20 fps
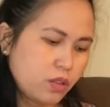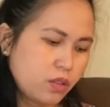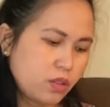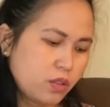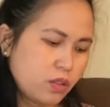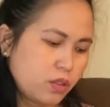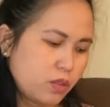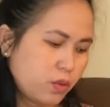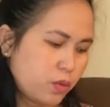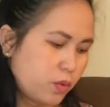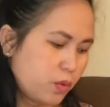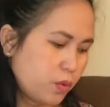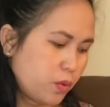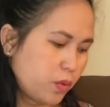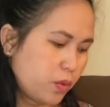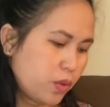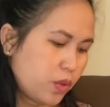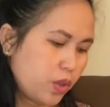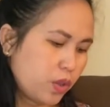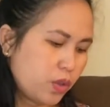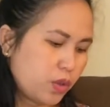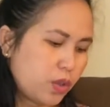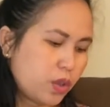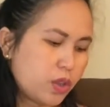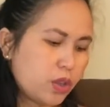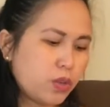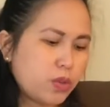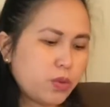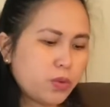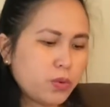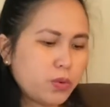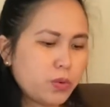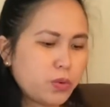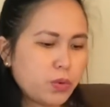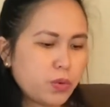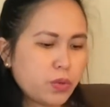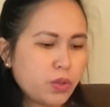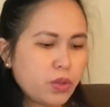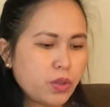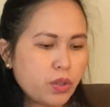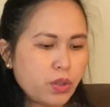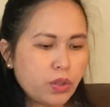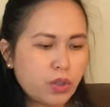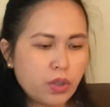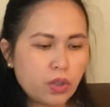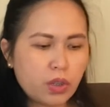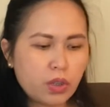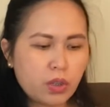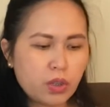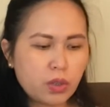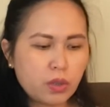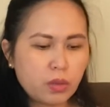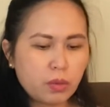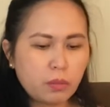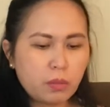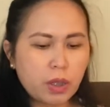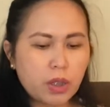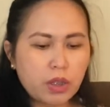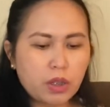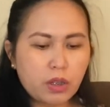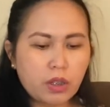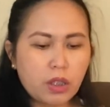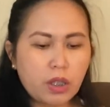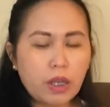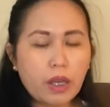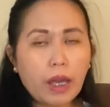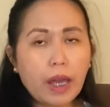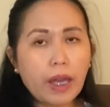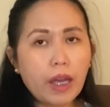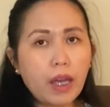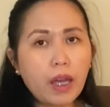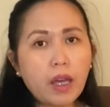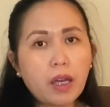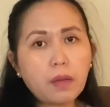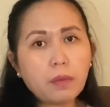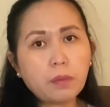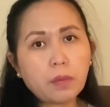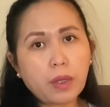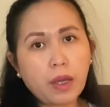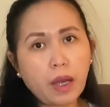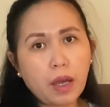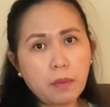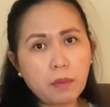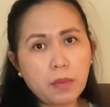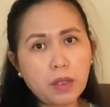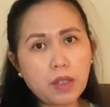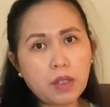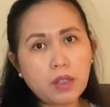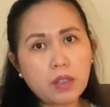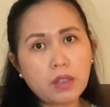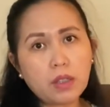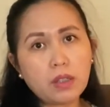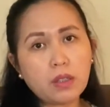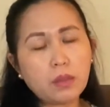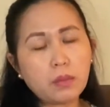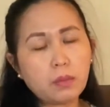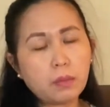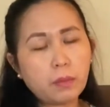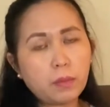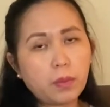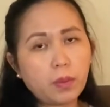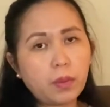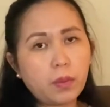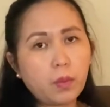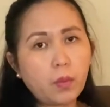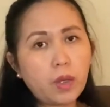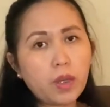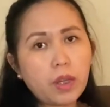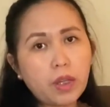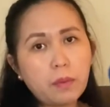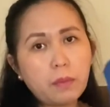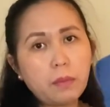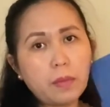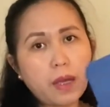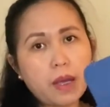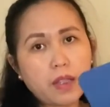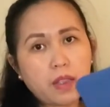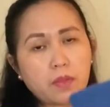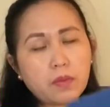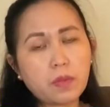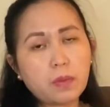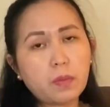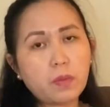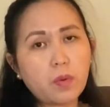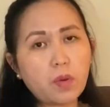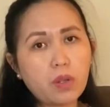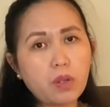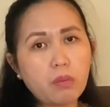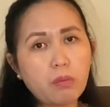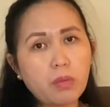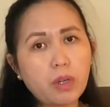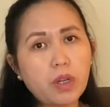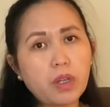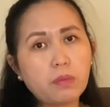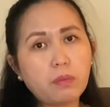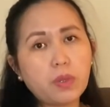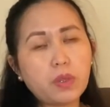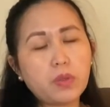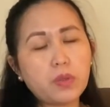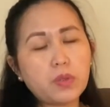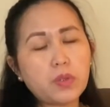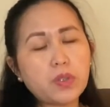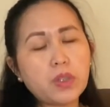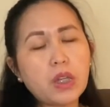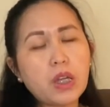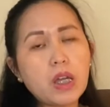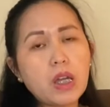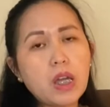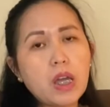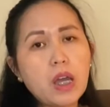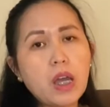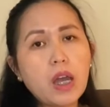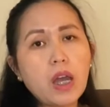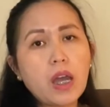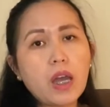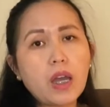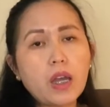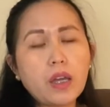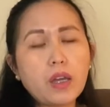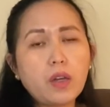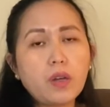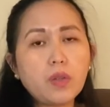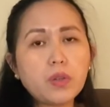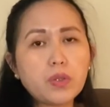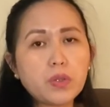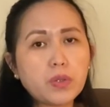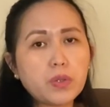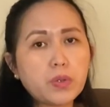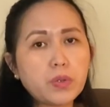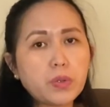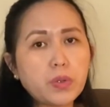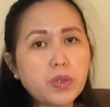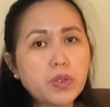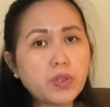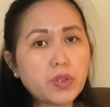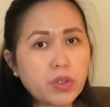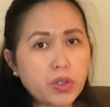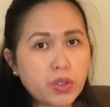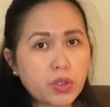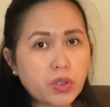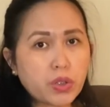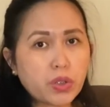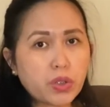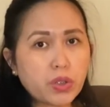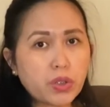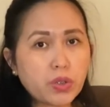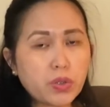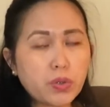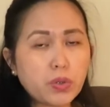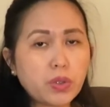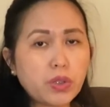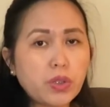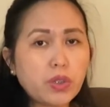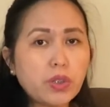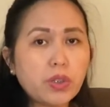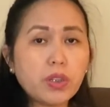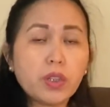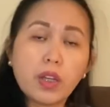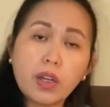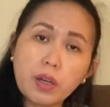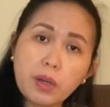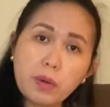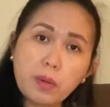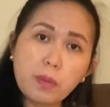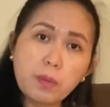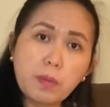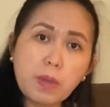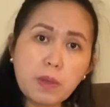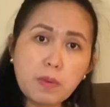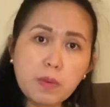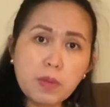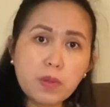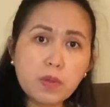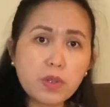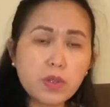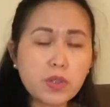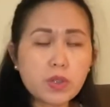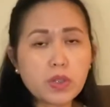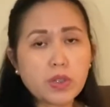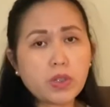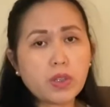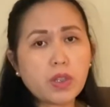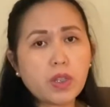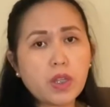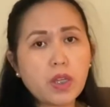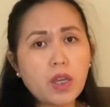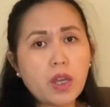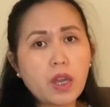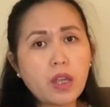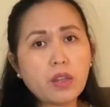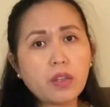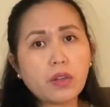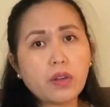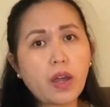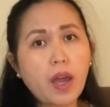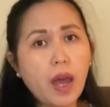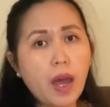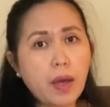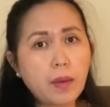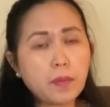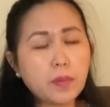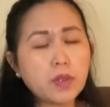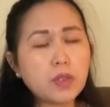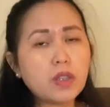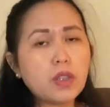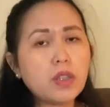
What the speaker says: So you need to, but I have coming welcome box from Walmart because I also registered to their baby registry and their apps.